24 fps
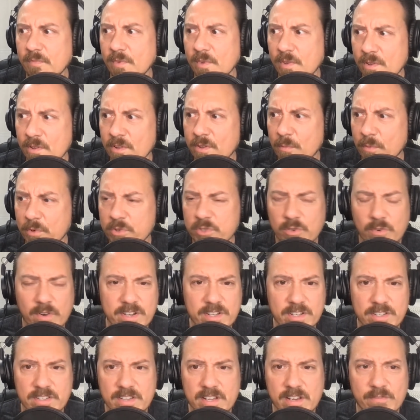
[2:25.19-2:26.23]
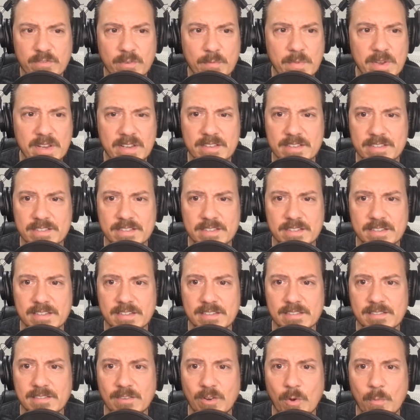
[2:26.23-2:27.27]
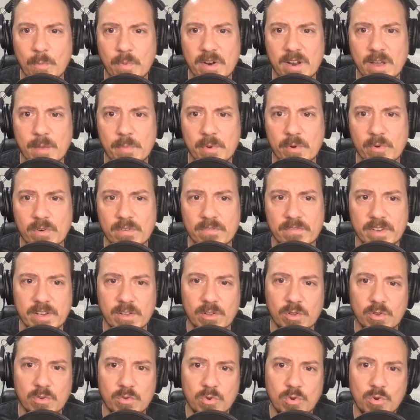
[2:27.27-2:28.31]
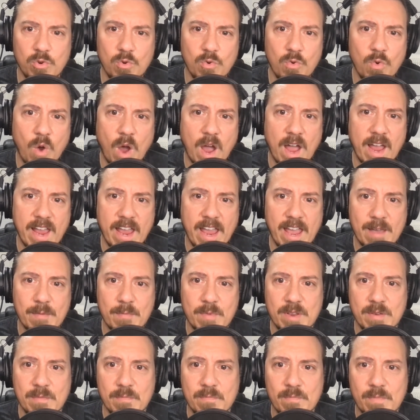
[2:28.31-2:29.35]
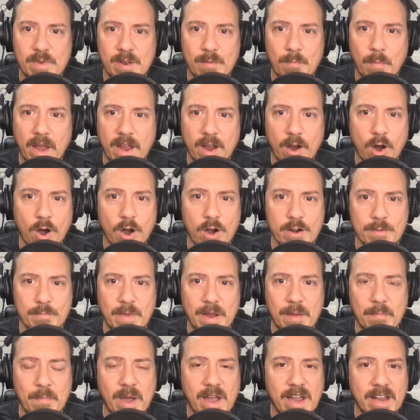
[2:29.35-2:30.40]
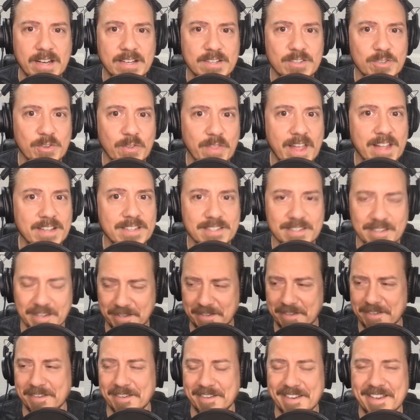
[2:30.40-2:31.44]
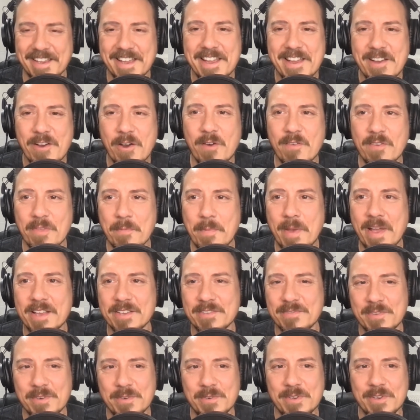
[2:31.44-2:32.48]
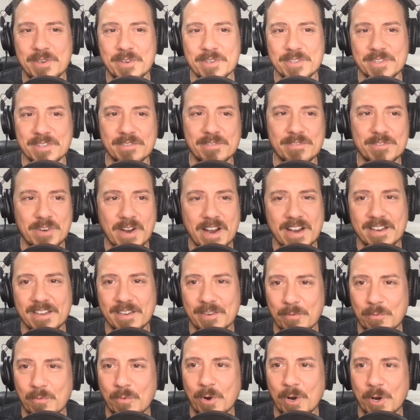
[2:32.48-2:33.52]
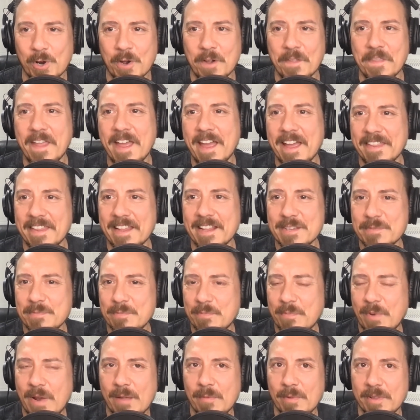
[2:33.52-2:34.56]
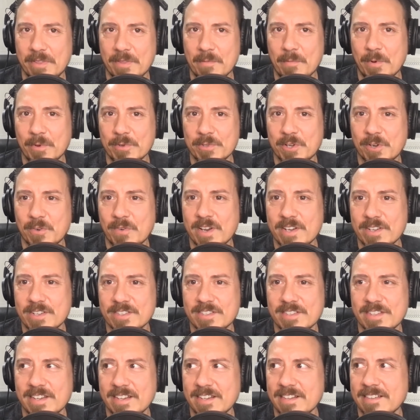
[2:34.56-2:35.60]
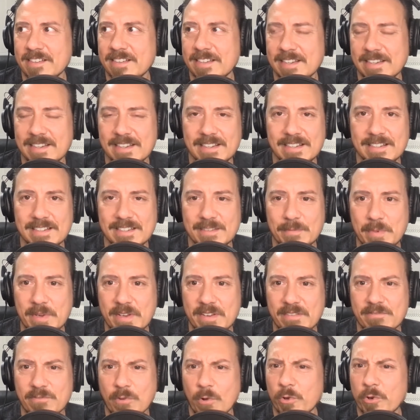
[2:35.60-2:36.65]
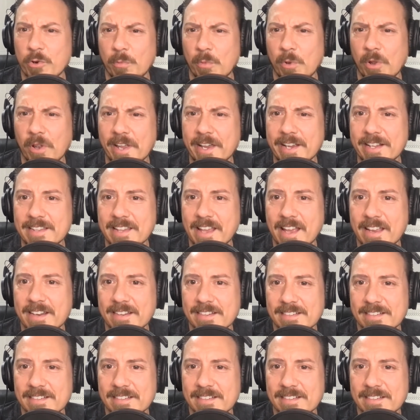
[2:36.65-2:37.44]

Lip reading: the most courageous thing for me is to open up and reveal who I am in my heart and my mind. So that's over the past few years of trying to work on that. That's probably the most courageous thing, to be vulnerable like that.